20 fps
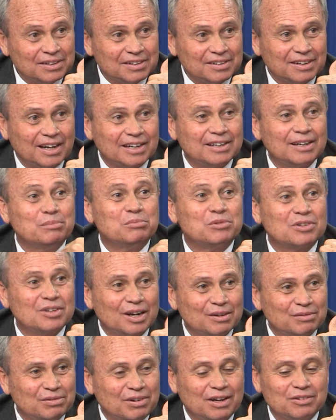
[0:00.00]
that
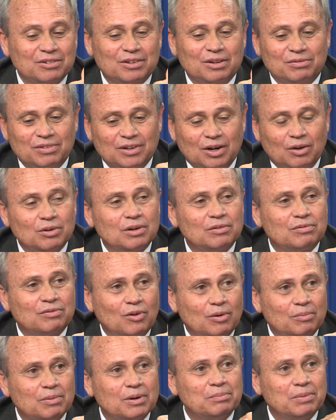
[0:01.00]
himself has to fill out the
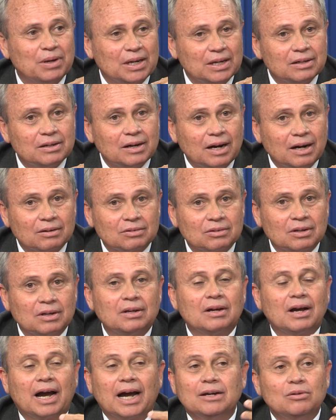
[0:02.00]
form and pay the tax.
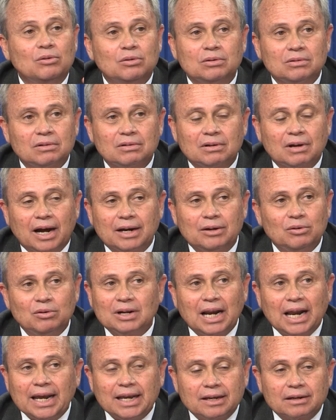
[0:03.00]
I don't, I don't
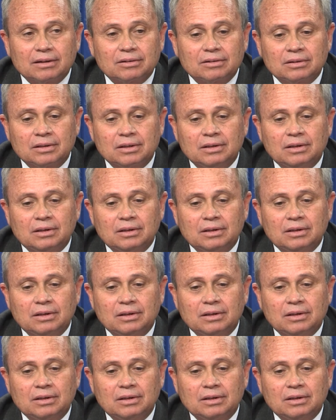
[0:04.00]
like it.